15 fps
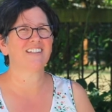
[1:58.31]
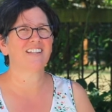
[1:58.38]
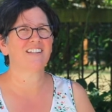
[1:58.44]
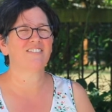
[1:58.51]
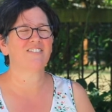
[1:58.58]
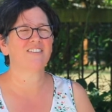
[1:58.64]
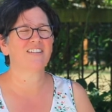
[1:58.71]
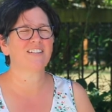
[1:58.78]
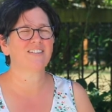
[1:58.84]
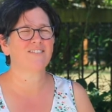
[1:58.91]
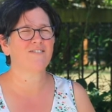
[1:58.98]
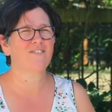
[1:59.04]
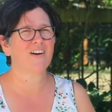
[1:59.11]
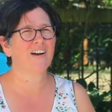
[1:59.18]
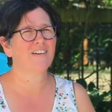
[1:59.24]
If you guess
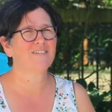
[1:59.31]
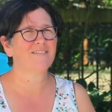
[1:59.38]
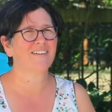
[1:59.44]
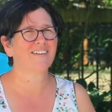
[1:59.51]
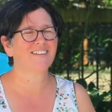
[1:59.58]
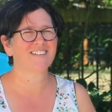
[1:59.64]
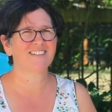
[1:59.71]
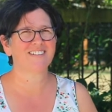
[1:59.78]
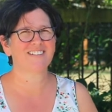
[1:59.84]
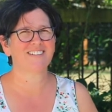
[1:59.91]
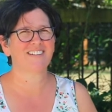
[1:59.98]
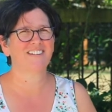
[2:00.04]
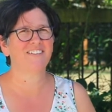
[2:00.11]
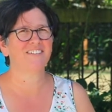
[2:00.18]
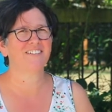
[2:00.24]
fireworks,
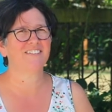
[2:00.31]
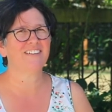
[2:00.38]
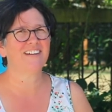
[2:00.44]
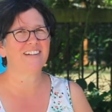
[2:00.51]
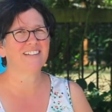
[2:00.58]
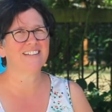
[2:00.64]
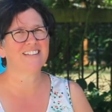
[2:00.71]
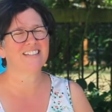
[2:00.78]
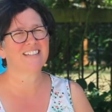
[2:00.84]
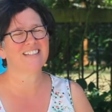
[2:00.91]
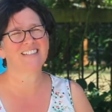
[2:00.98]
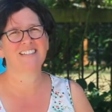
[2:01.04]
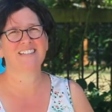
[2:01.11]
you're right.